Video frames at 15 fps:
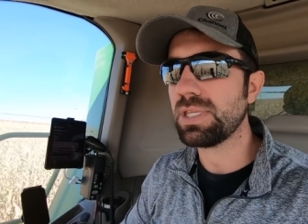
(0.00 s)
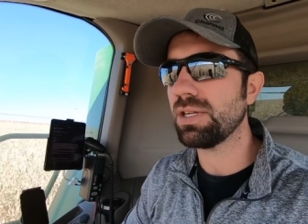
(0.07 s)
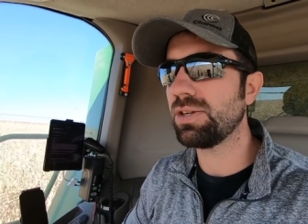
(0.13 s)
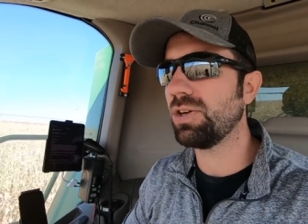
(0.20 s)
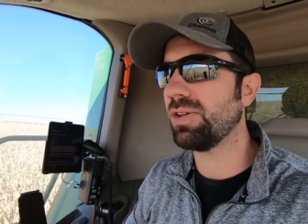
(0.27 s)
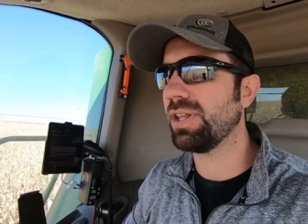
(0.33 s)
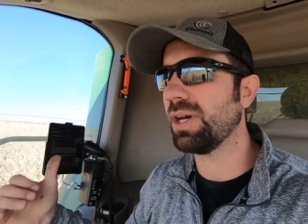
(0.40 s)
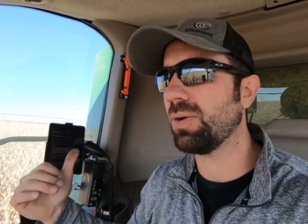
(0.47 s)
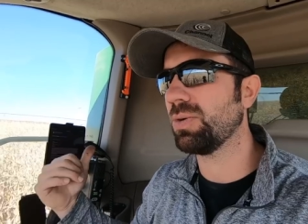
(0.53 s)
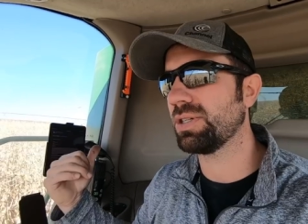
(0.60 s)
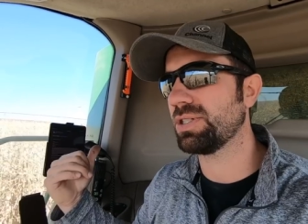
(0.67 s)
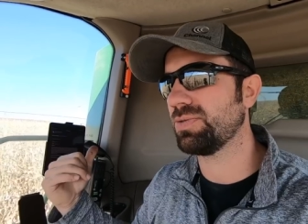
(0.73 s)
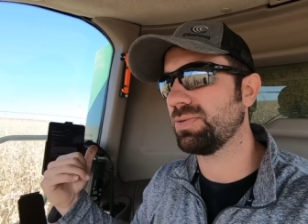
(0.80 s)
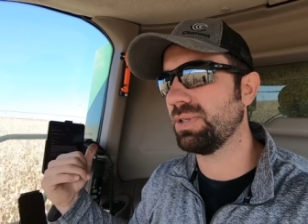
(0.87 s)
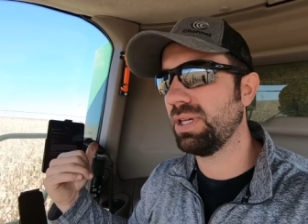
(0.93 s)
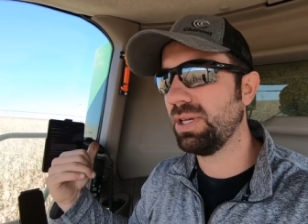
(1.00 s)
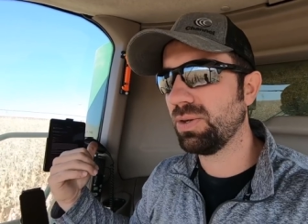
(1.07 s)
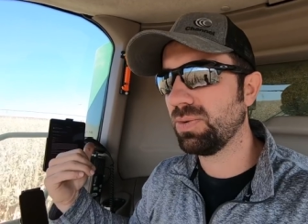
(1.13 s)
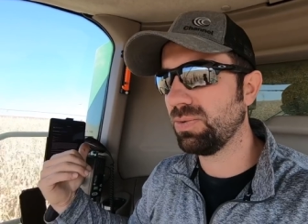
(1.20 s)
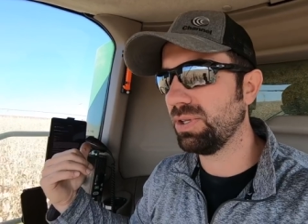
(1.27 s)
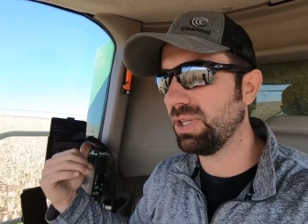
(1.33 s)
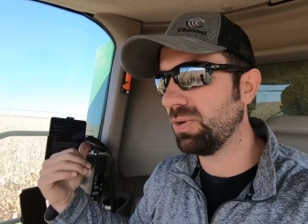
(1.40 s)
no, that works
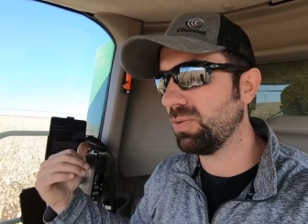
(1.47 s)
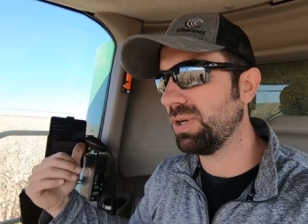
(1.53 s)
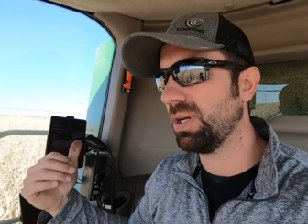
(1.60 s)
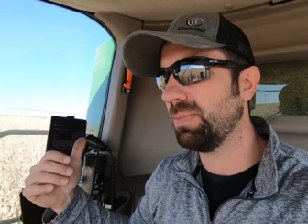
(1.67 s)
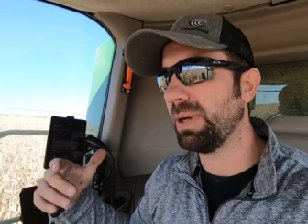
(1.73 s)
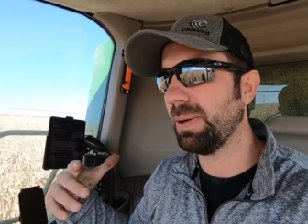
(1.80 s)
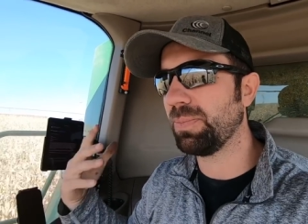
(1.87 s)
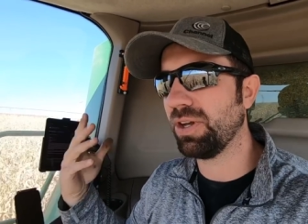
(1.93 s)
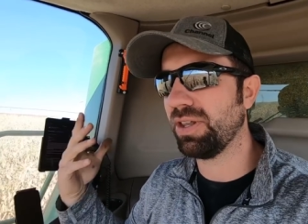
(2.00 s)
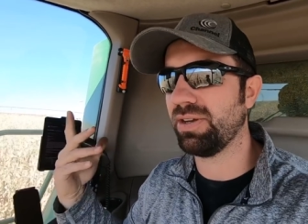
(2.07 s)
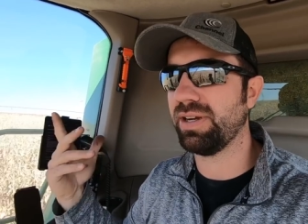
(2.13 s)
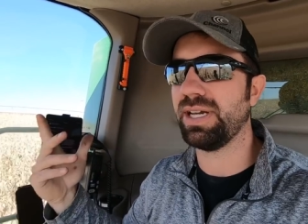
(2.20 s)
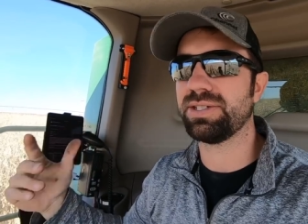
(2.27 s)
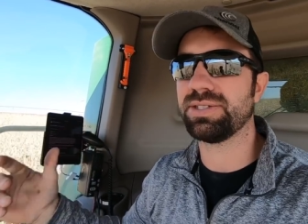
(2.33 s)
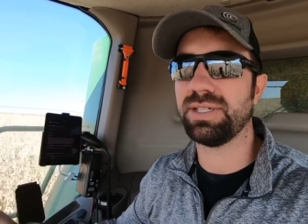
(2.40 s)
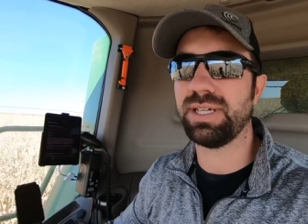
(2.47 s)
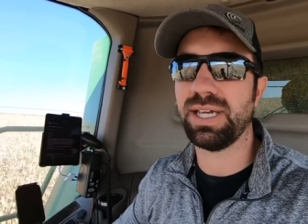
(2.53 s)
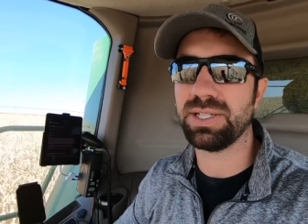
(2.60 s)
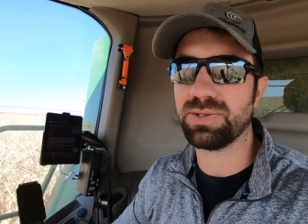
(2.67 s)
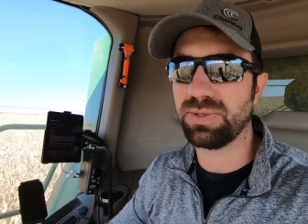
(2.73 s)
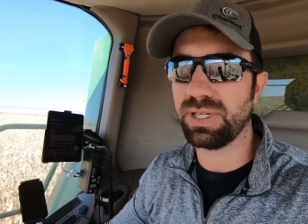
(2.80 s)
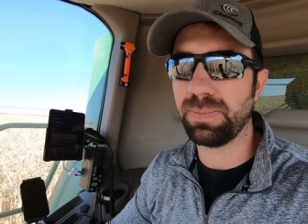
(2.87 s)
really well. My brother actually
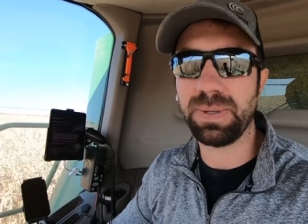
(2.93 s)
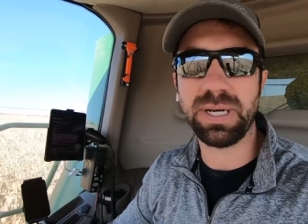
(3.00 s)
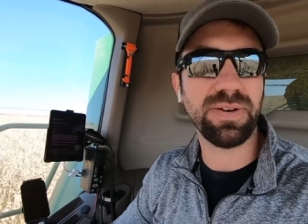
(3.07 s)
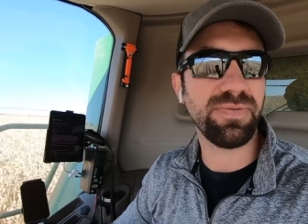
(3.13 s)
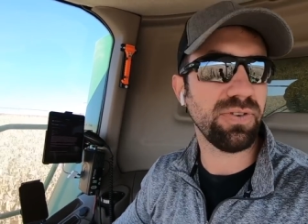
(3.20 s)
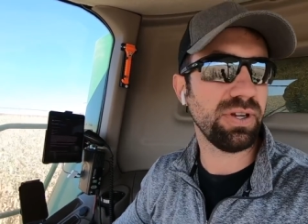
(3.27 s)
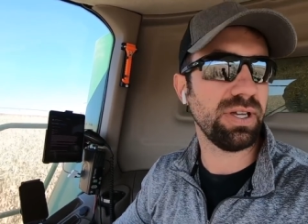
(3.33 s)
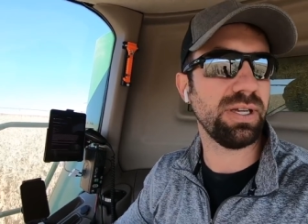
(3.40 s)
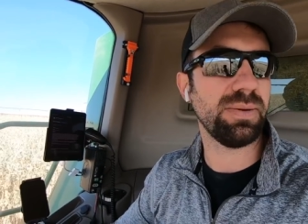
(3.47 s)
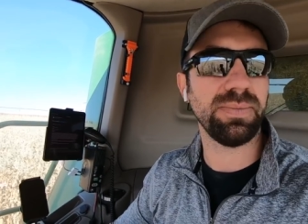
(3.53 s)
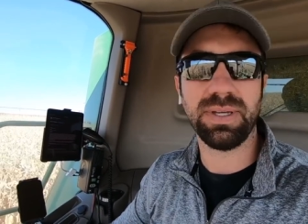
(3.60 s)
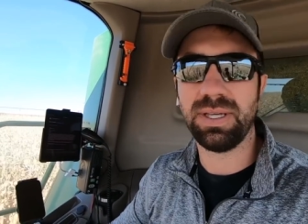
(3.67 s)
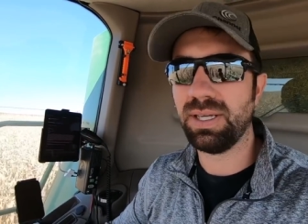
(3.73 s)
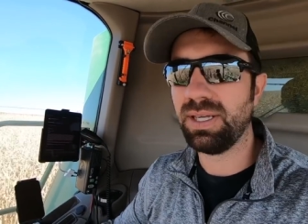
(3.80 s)
has one I bought for him.